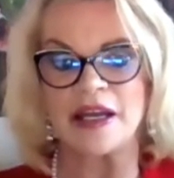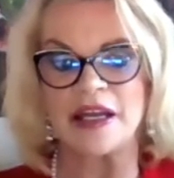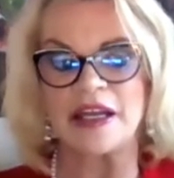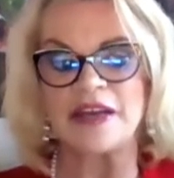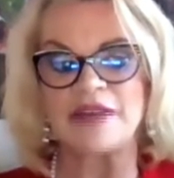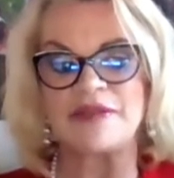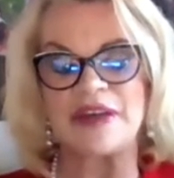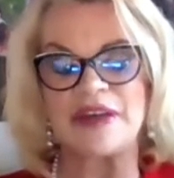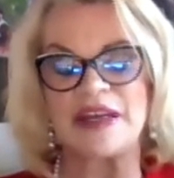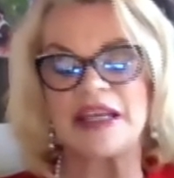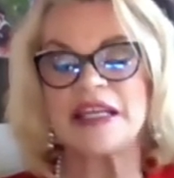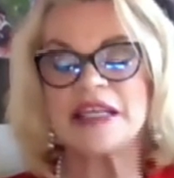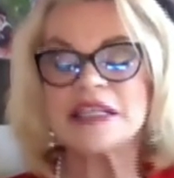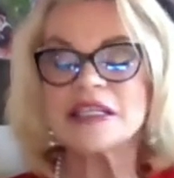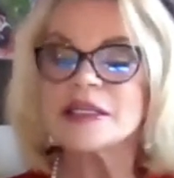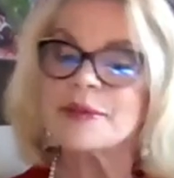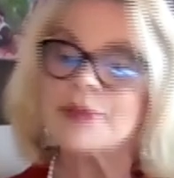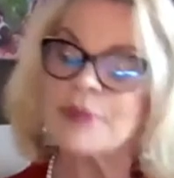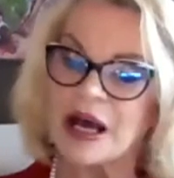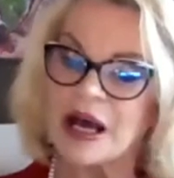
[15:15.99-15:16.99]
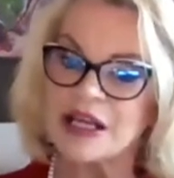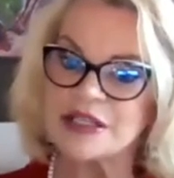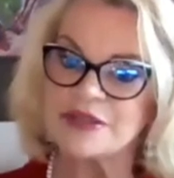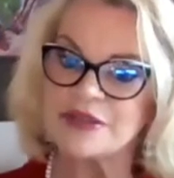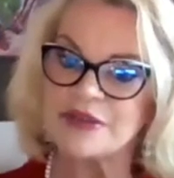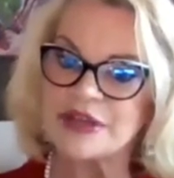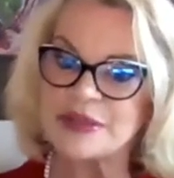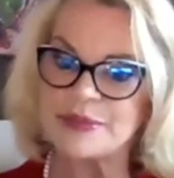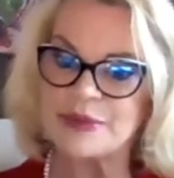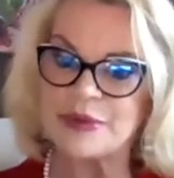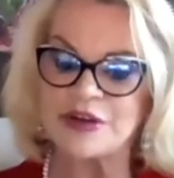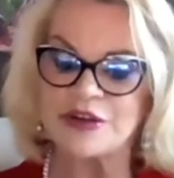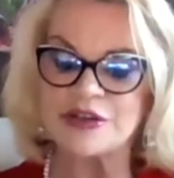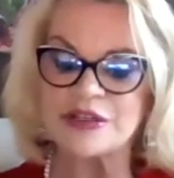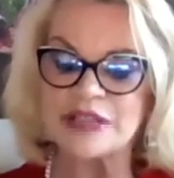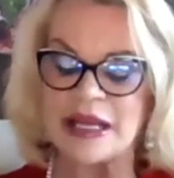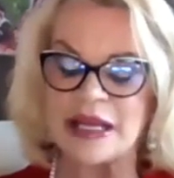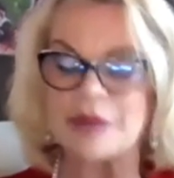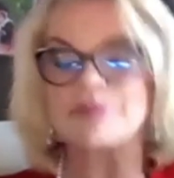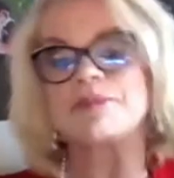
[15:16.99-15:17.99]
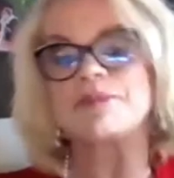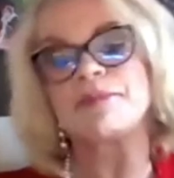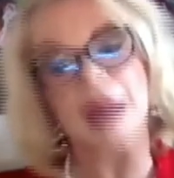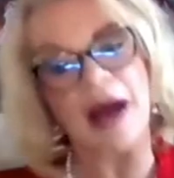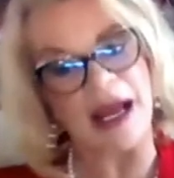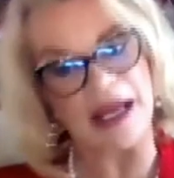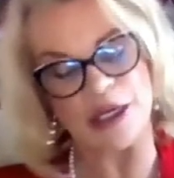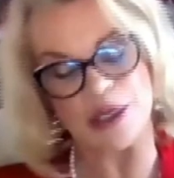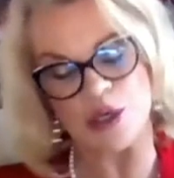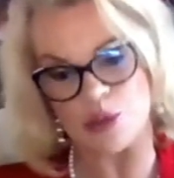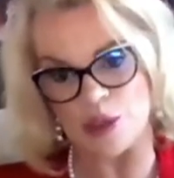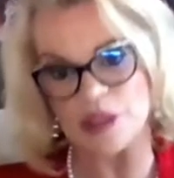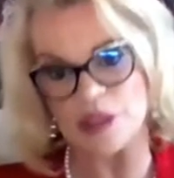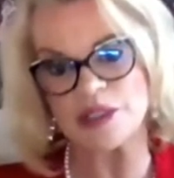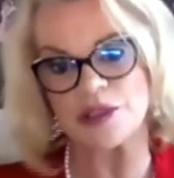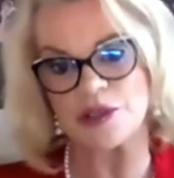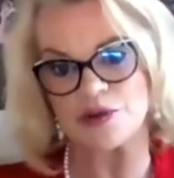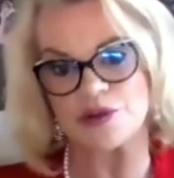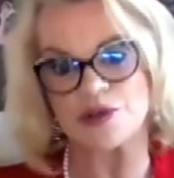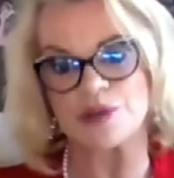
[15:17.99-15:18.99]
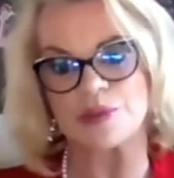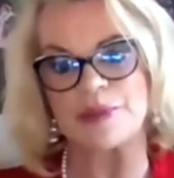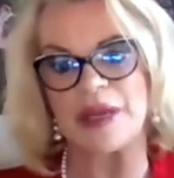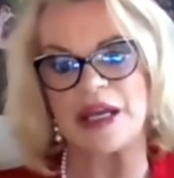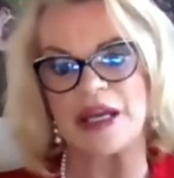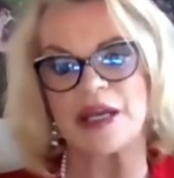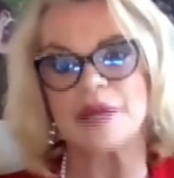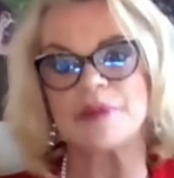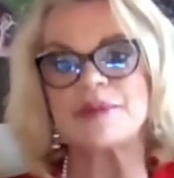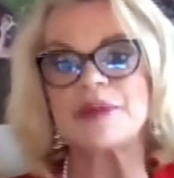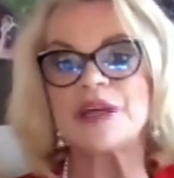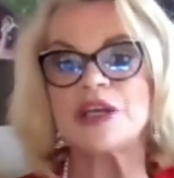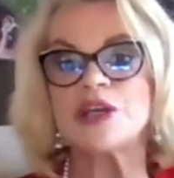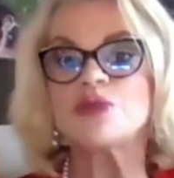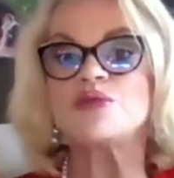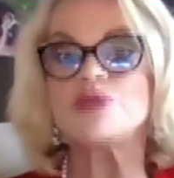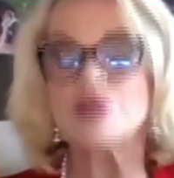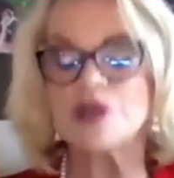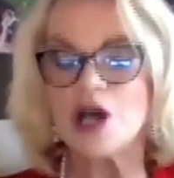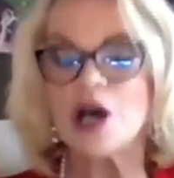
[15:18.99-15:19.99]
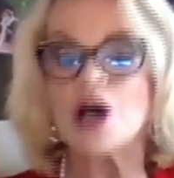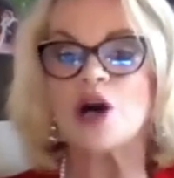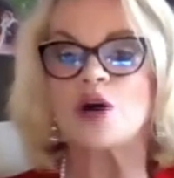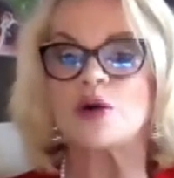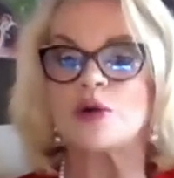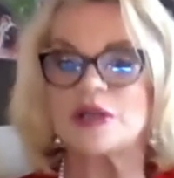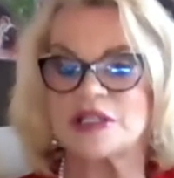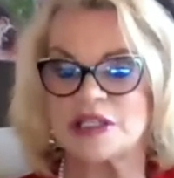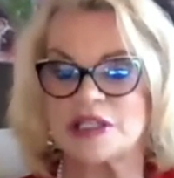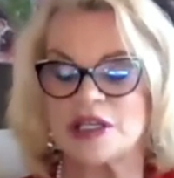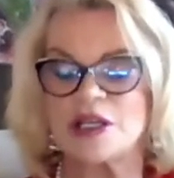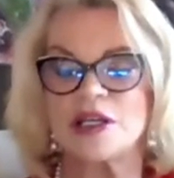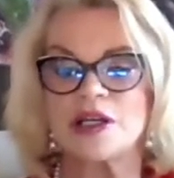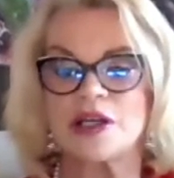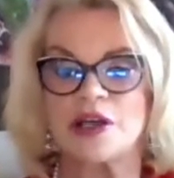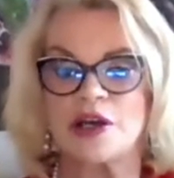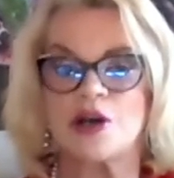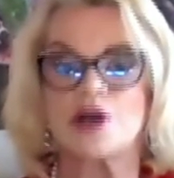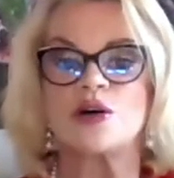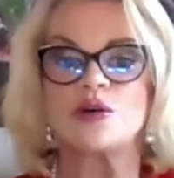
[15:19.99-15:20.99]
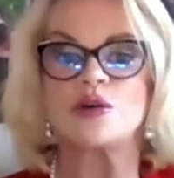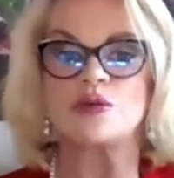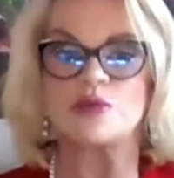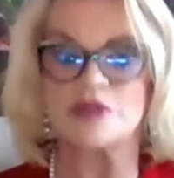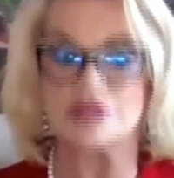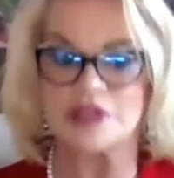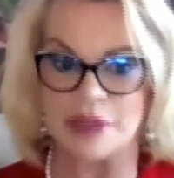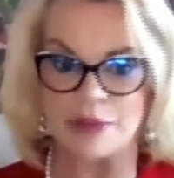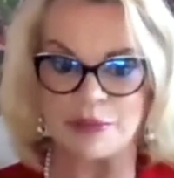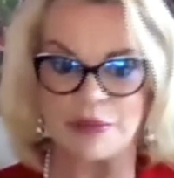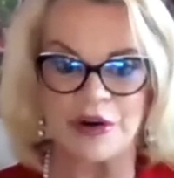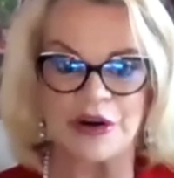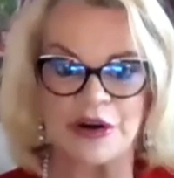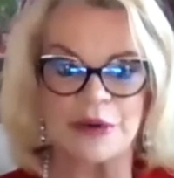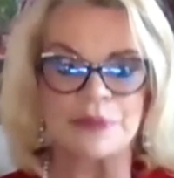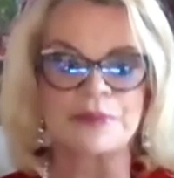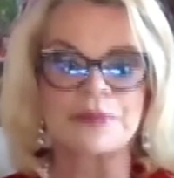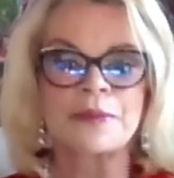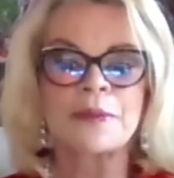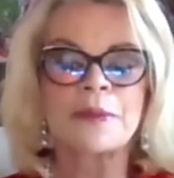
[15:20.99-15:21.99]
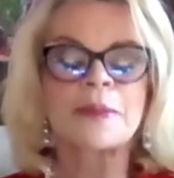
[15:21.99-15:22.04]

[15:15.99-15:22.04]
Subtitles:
If it is a positive experience, it might go on social media, but it's going to go somewhere.